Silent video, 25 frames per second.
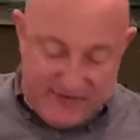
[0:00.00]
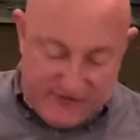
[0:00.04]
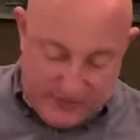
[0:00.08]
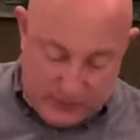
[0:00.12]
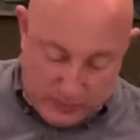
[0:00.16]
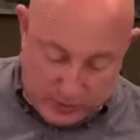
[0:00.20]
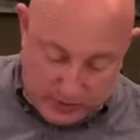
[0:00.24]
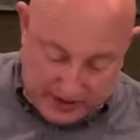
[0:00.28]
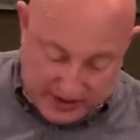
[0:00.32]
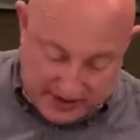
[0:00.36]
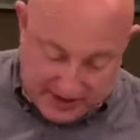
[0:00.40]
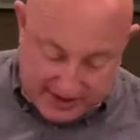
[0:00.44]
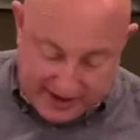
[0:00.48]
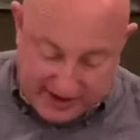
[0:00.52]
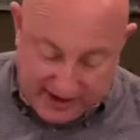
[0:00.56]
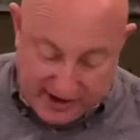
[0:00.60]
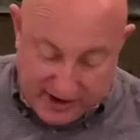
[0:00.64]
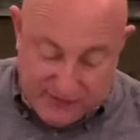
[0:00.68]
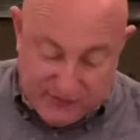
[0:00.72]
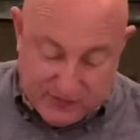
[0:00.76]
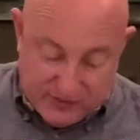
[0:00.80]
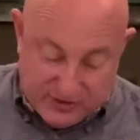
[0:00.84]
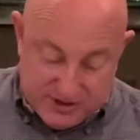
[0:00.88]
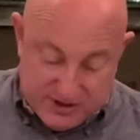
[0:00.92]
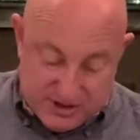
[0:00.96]
and we're gonna
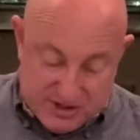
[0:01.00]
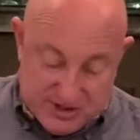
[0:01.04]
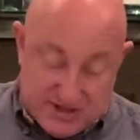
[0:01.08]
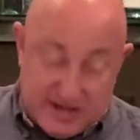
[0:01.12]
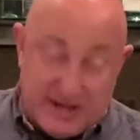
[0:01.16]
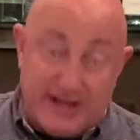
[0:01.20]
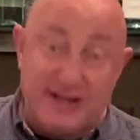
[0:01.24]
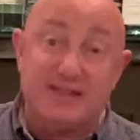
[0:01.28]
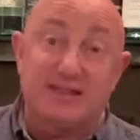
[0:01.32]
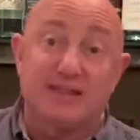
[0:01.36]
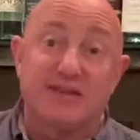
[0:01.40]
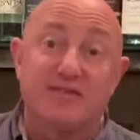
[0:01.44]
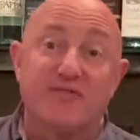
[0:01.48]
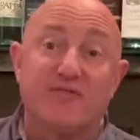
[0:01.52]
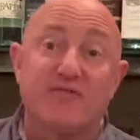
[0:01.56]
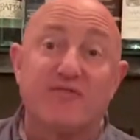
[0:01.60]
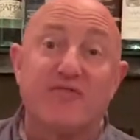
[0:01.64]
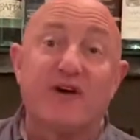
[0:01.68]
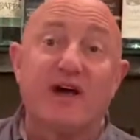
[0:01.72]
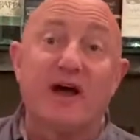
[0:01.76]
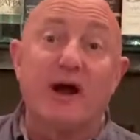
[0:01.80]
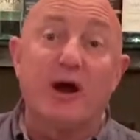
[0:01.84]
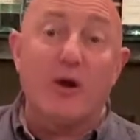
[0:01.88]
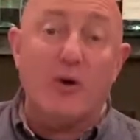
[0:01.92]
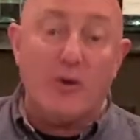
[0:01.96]
carefully just take the
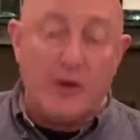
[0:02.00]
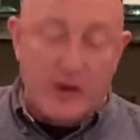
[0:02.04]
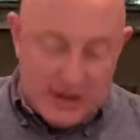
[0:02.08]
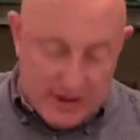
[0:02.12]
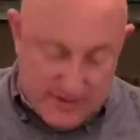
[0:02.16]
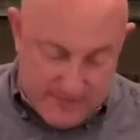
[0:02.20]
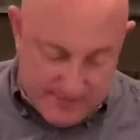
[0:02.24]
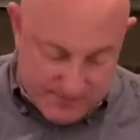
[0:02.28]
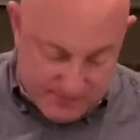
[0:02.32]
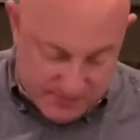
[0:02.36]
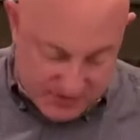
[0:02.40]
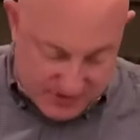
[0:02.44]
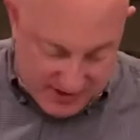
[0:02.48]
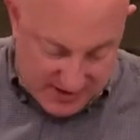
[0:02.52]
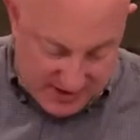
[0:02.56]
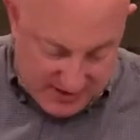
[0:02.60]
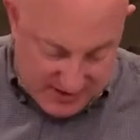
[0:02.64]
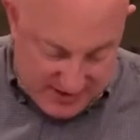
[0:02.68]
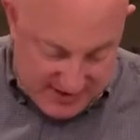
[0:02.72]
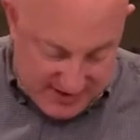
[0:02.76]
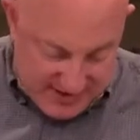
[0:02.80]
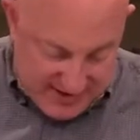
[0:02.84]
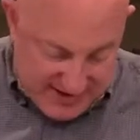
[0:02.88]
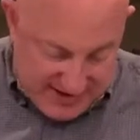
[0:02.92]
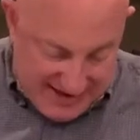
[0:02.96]
very
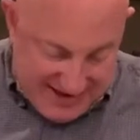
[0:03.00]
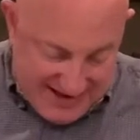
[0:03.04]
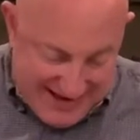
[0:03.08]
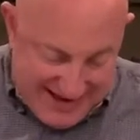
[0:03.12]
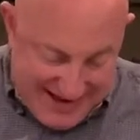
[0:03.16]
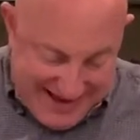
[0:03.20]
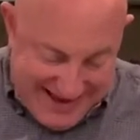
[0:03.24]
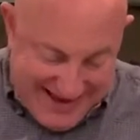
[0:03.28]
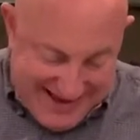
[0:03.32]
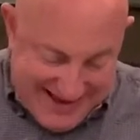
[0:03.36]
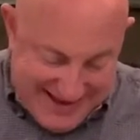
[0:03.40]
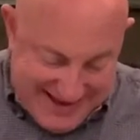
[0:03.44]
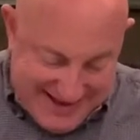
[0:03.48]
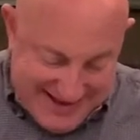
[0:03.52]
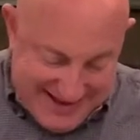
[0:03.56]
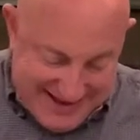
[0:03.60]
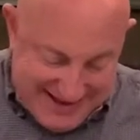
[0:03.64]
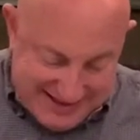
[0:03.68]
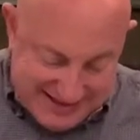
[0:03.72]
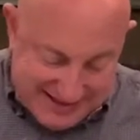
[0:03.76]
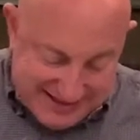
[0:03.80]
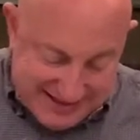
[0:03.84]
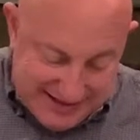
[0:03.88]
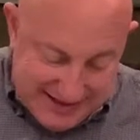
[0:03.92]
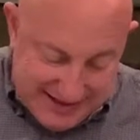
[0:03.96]

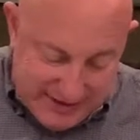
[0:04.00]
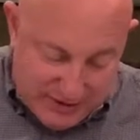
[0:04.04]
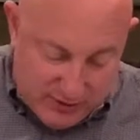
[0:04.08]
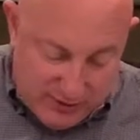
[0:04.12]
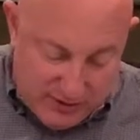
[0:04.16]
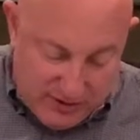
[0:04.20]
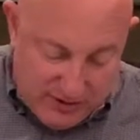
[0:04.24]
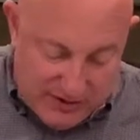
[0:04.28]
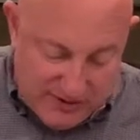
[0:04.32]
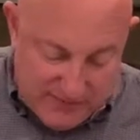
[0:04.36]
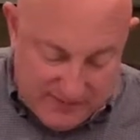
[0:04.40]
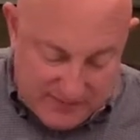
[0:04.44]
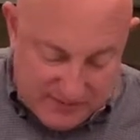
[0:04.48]
little